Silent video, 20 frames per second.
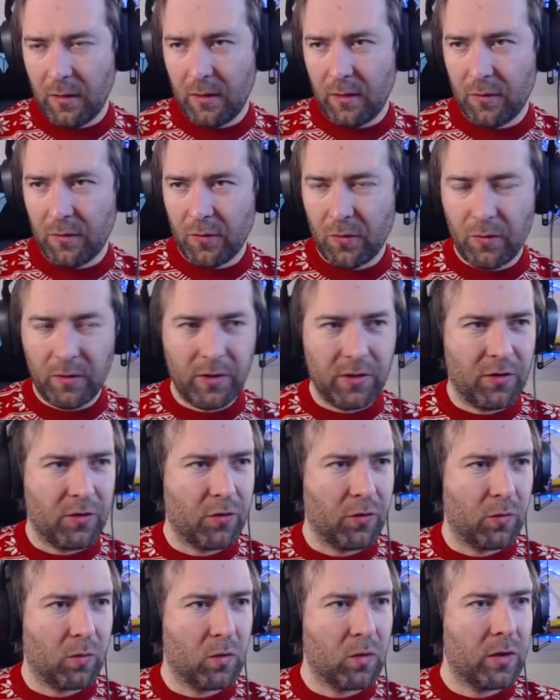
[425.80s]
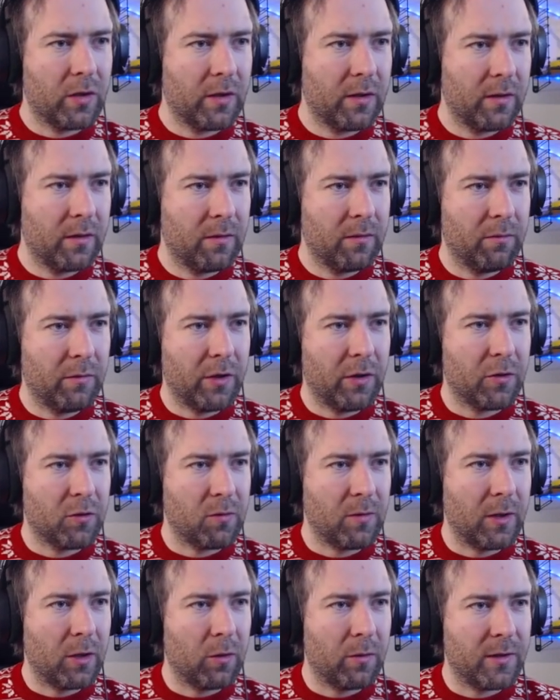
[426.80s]
So this should work because
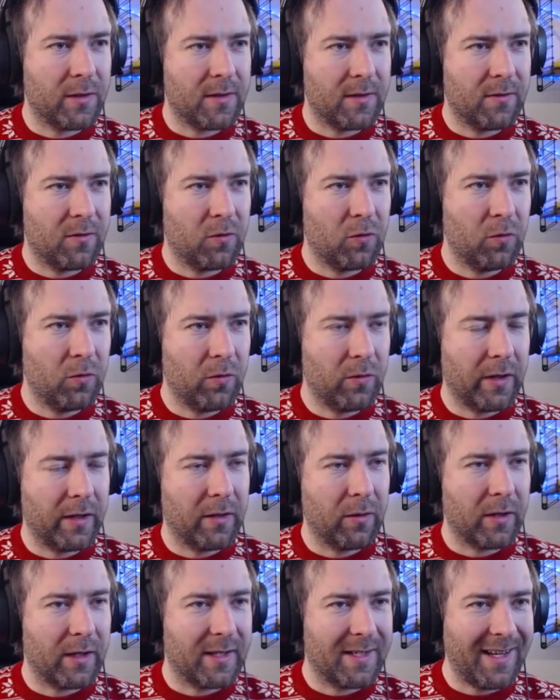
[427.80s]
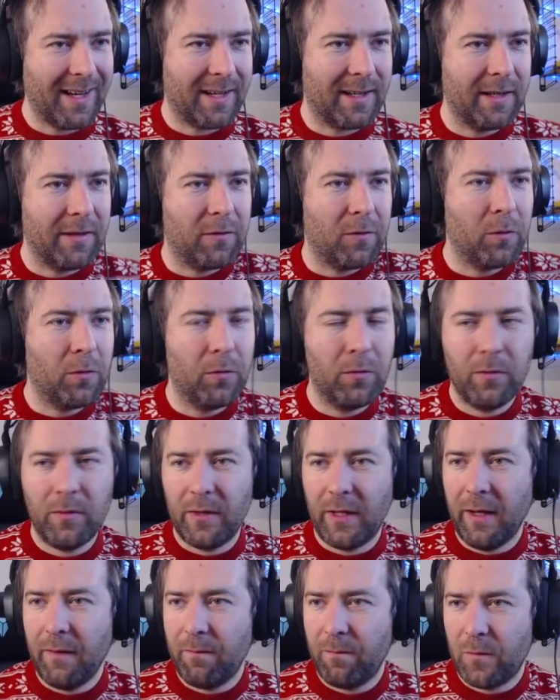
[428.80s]
we know it's 2 and exactly 2.
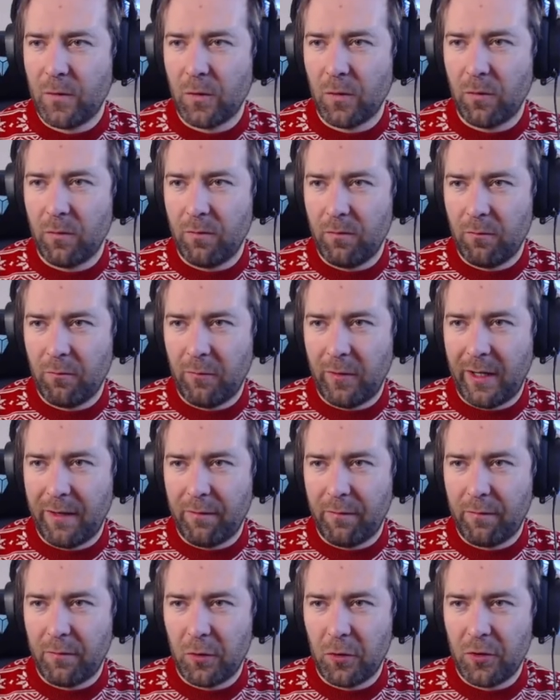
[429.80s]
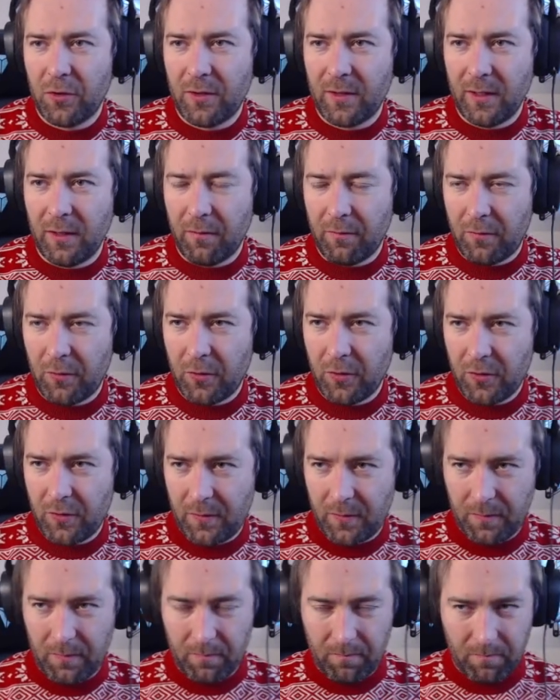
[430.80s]
Yeah, so we have first in the
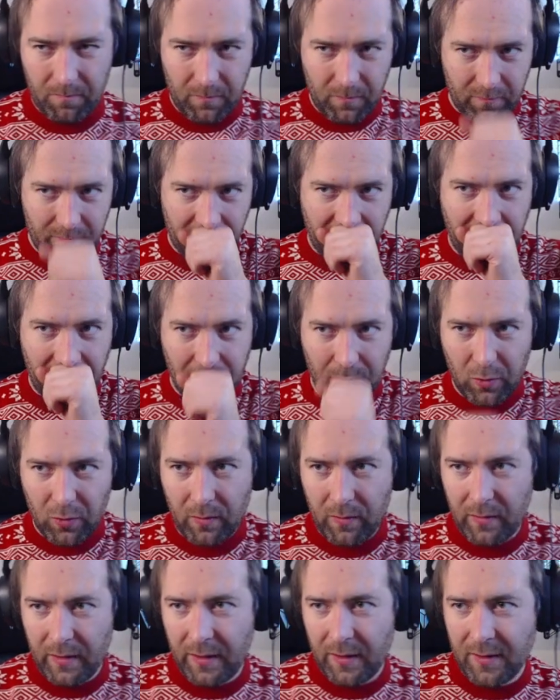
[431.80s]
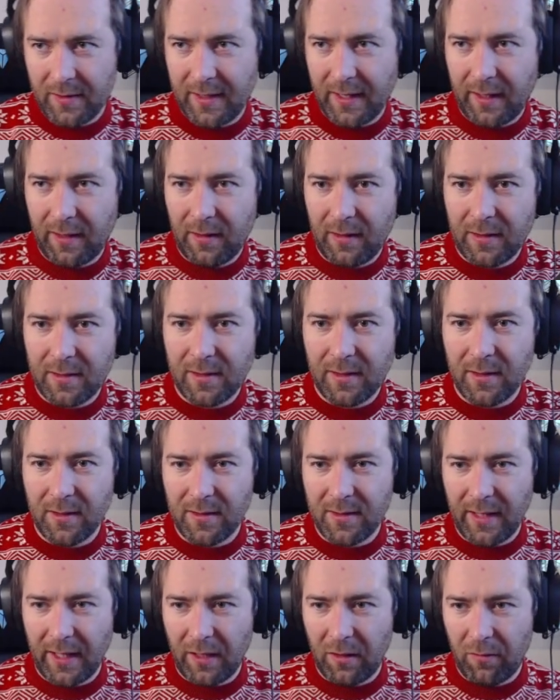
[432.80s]
first variable and the second list in the
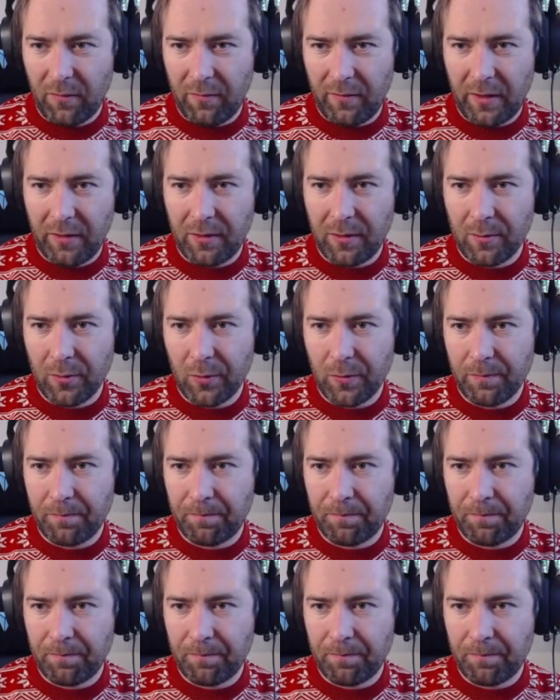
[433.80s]
second variable.